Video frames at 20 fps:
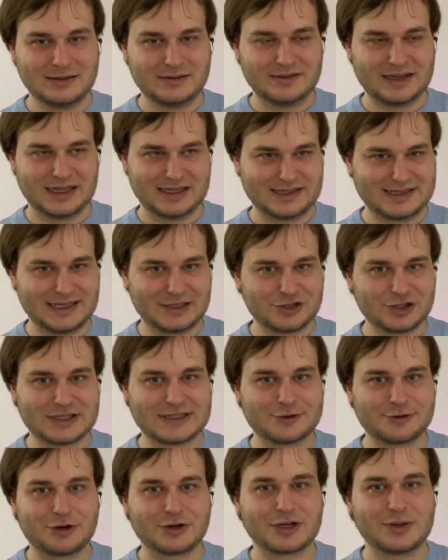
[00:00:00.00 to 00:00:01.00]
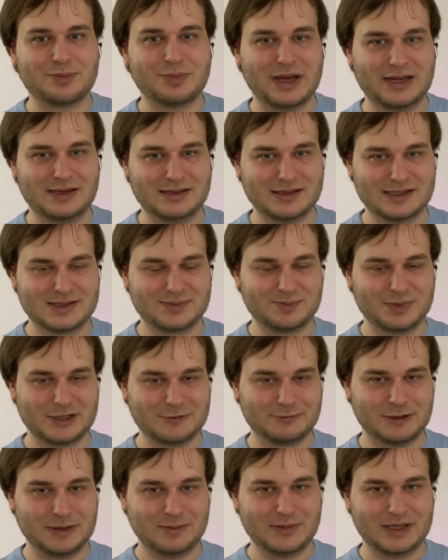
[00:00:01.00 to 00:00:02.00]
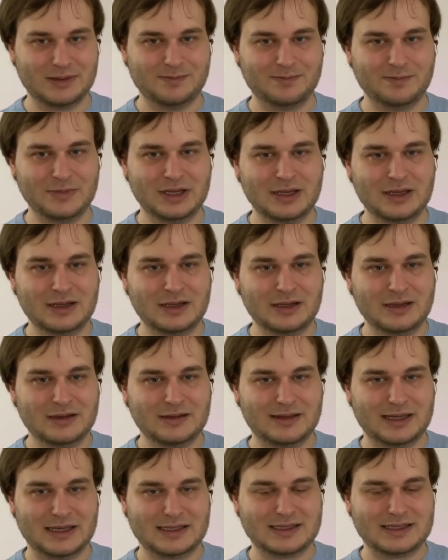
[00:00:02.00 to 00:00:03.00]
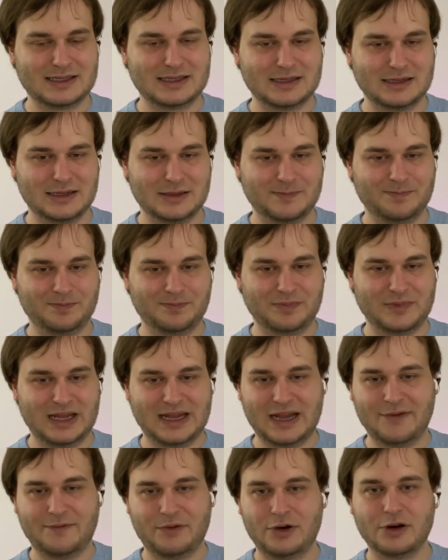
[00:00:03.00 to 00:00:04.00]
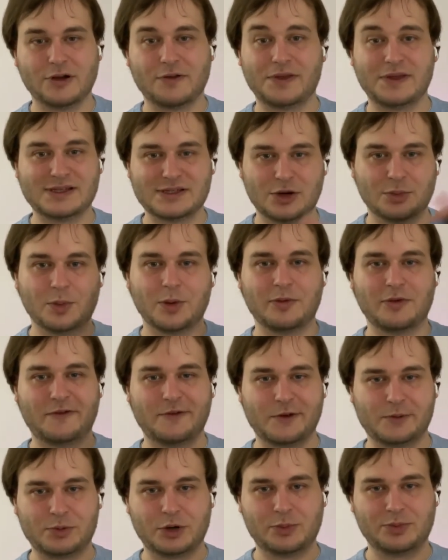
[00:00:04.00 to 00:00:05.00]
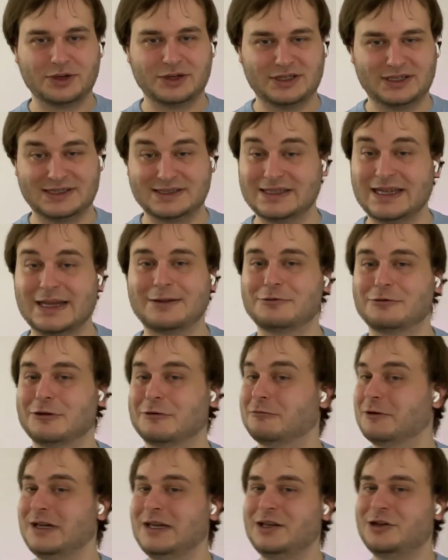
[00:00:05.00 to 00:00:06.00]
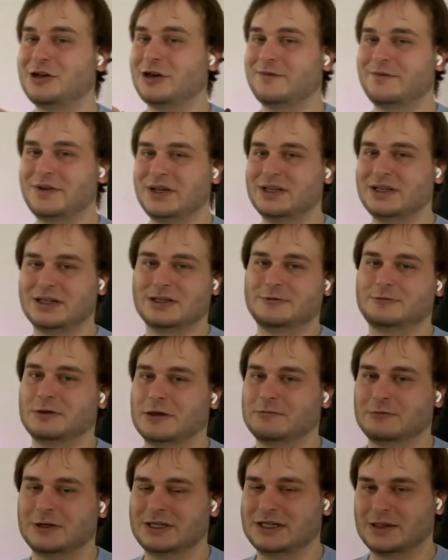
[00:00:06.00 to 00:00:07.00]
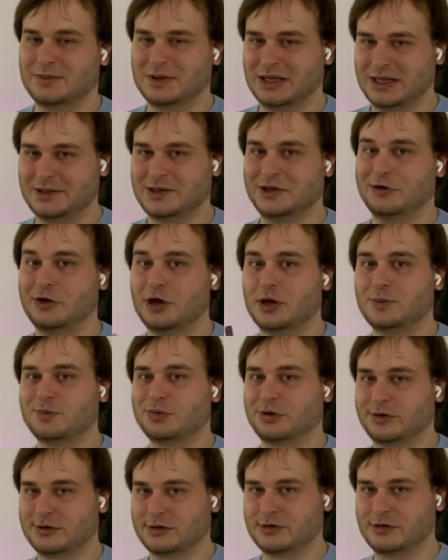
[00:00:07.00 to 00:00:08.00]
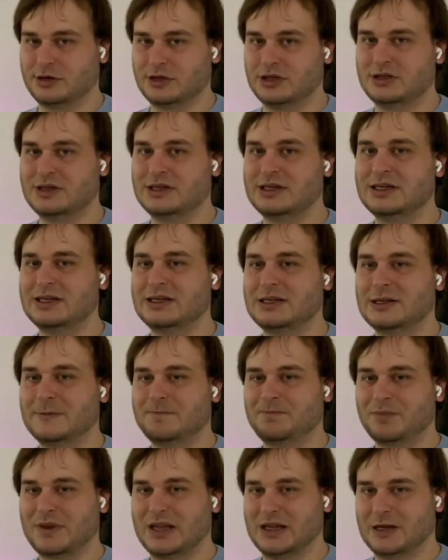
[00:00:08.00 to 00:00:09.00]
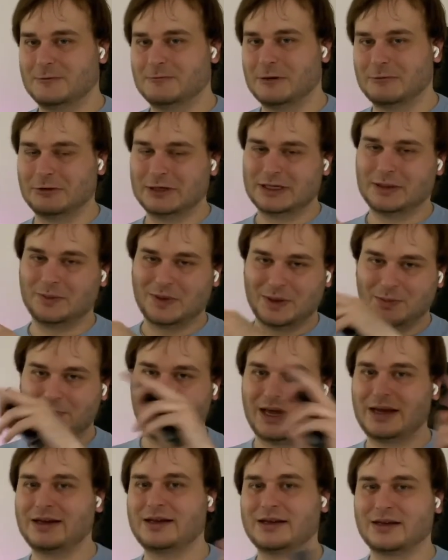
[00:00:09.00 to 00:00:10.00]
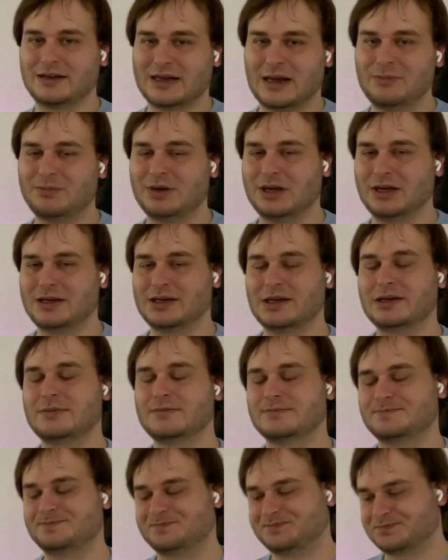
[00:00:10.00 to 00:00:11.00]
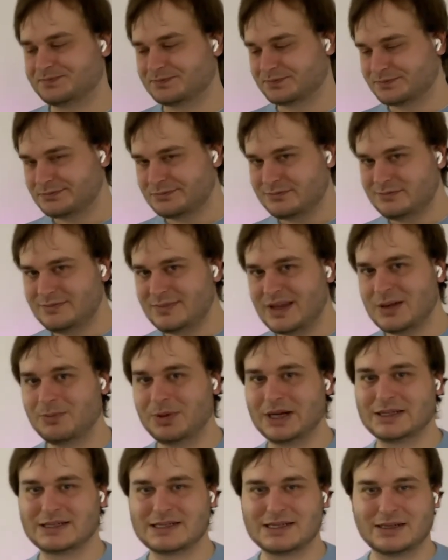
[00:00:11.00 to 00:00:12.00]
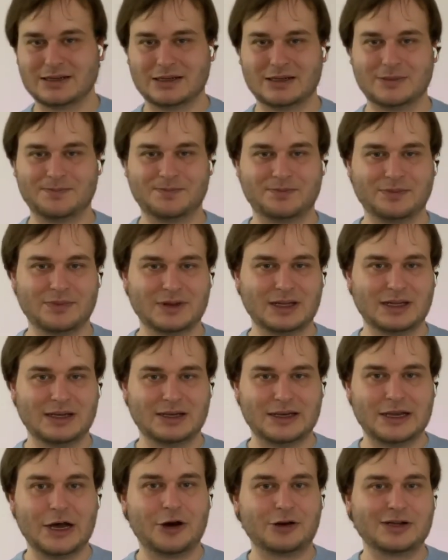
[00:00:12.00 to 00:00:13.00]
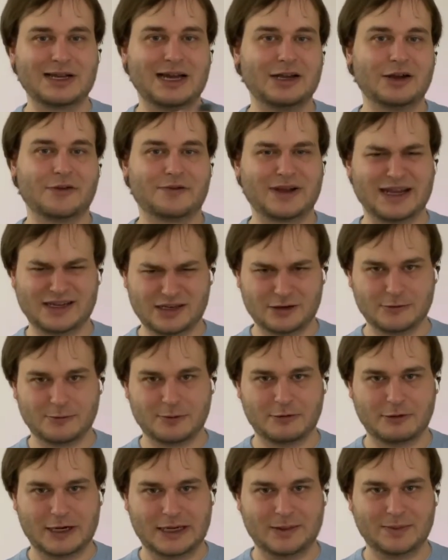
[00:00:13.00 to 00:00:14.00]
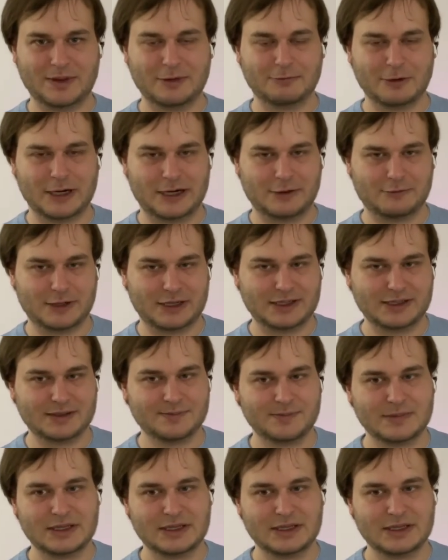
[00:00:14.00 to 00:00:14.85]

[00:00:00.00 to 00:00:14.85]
there's such a strong dependence between them that they have all of these homomorphic properties that were really convenient when we did like the earn protocol, where we did the blinding and unblinding. But now kind of get in the way, right?